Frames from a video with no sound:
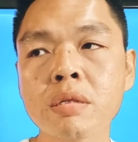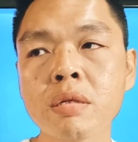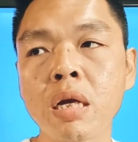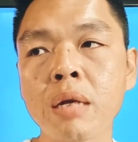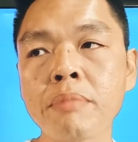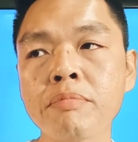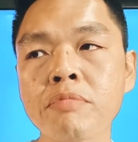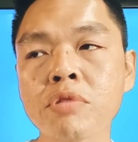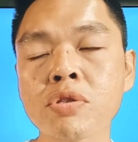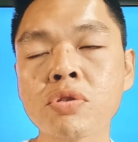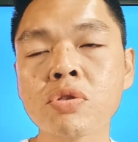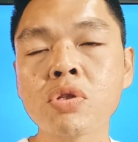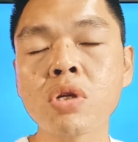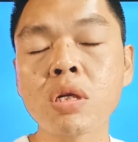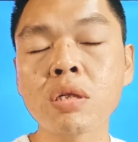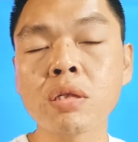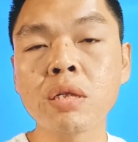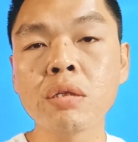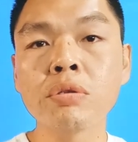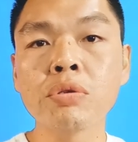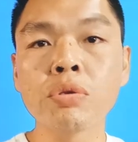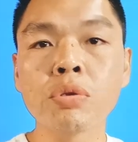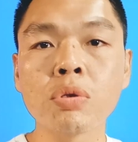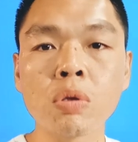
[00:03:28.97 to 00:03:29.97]
I'm
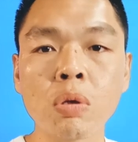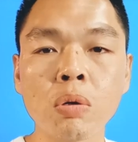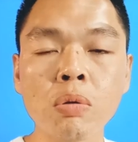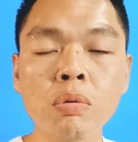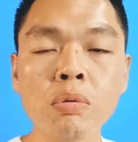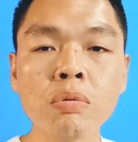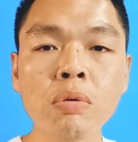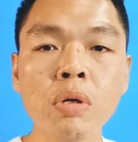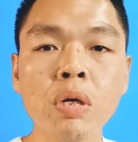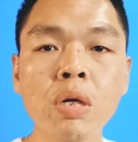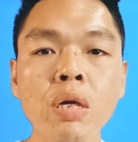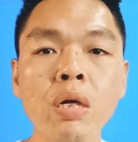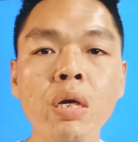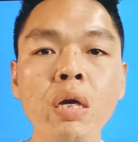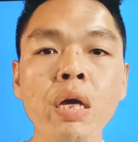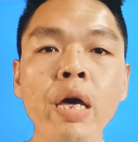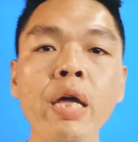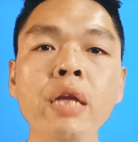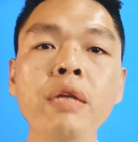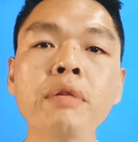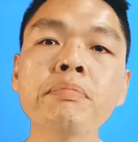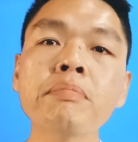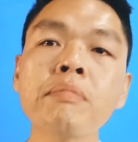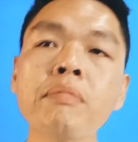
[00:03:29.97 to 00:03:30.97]
starting to grow
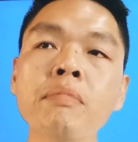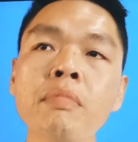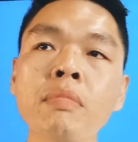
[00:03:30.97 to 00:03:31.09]
and